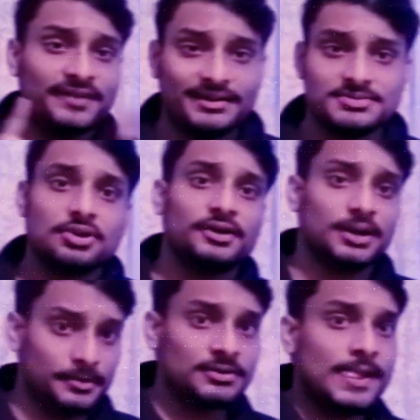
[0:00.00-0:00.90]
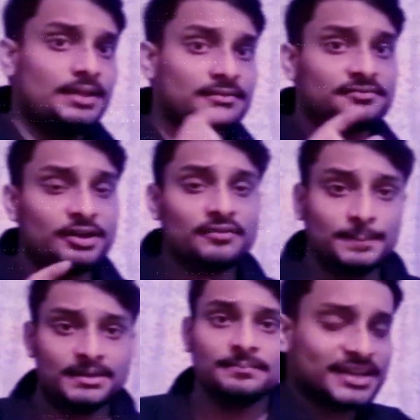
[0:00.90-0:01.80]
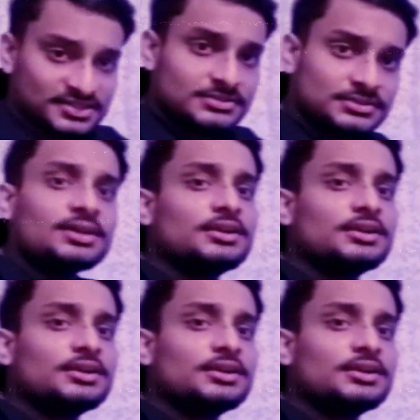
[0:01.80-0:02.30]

the factors of our number and there was a value given p abstraction